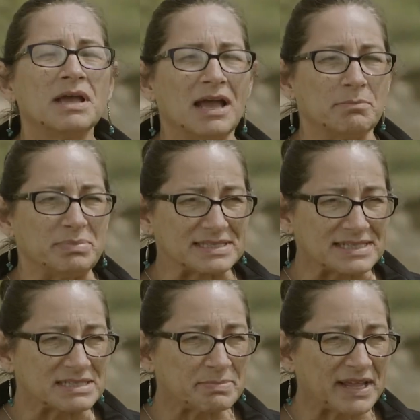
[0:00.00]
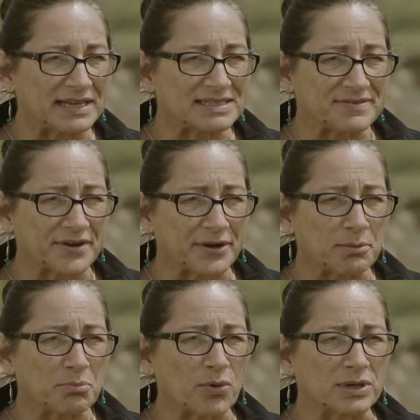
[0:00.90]
a business plan is very
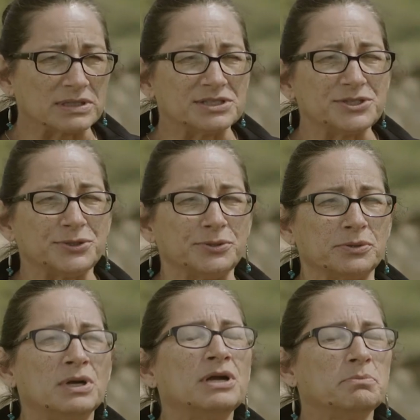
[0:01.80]
important to